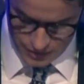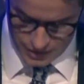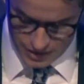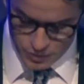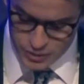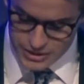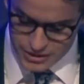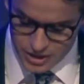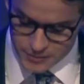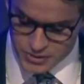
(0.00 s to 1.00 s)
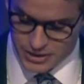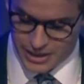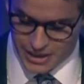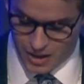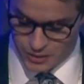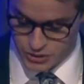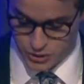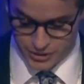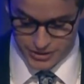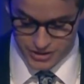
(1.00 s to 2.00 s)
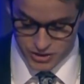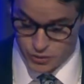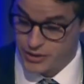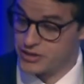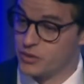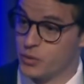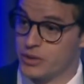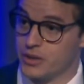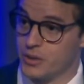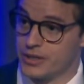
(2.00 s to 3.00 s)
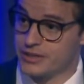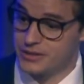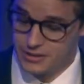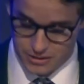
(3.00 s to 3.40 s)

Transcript: it really comes to light how uncertain the situation really was.